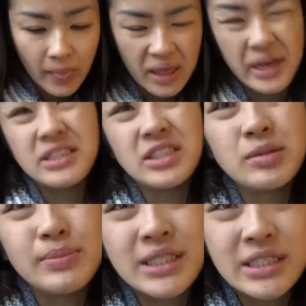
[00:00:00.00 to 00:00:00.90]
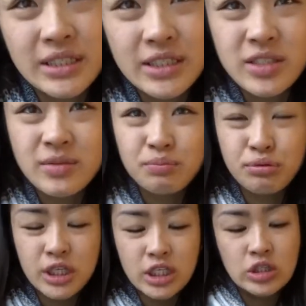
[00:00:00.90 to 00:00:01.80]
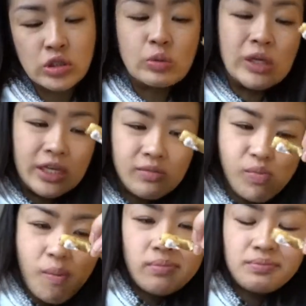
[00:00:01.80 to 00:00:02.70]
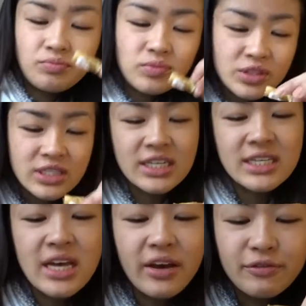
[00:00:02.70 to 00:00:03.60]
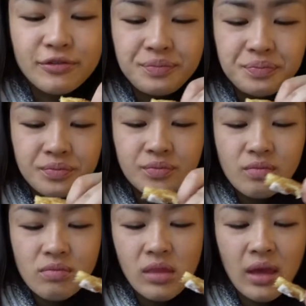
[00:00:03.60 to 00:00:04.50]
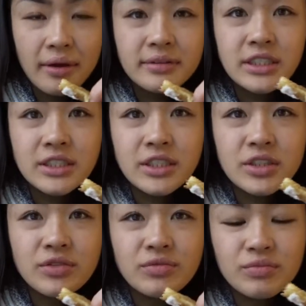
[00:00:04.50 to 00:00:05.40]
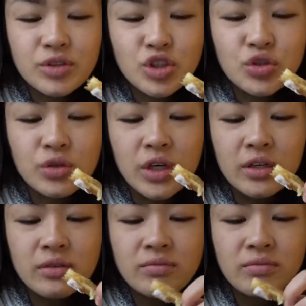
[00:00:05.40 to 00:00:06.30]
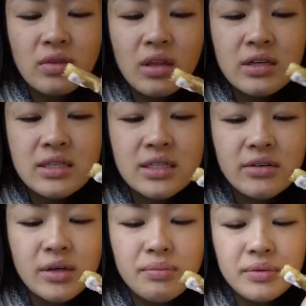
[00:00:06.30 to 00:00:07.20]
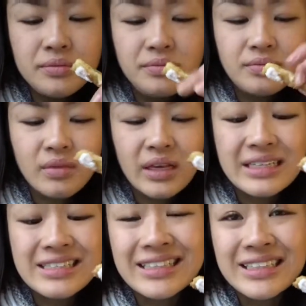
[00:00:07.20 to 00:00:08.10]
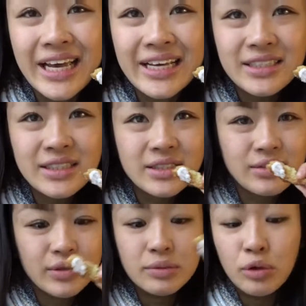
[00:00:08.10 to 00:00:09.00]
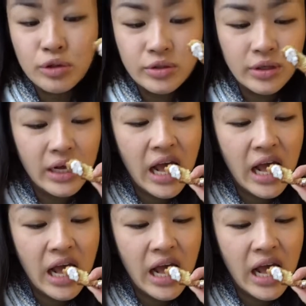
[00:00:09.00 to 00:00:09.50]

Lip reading: As expected, it's pretty sweet because it does have this sugar syrup and it's glazed with more sugar,